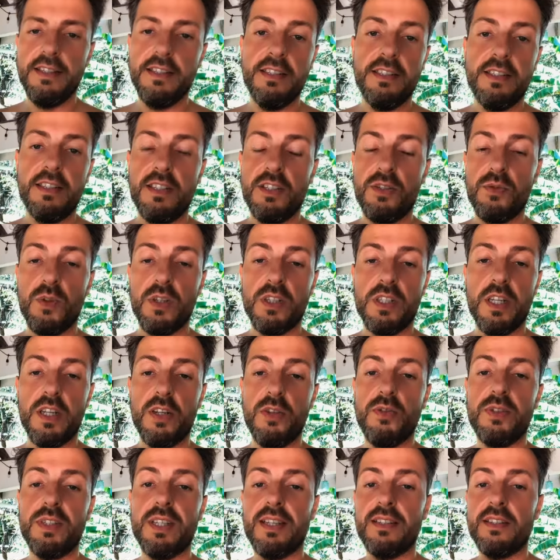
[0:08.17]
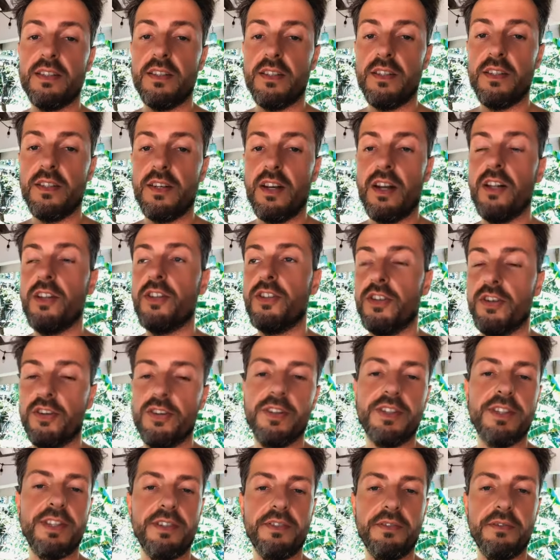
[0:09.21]
and this is what I use as an
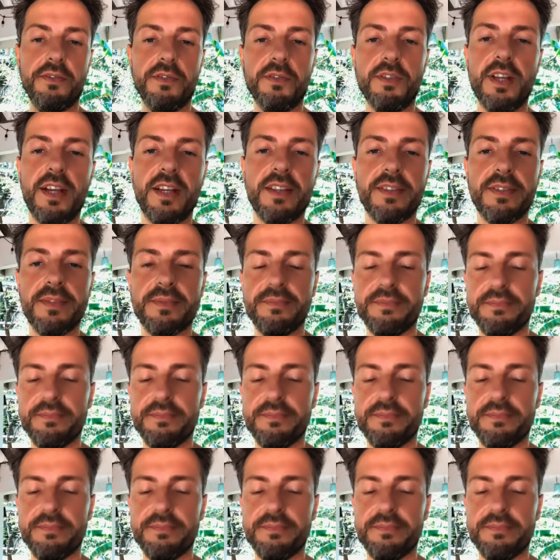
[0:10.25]
alternative to that.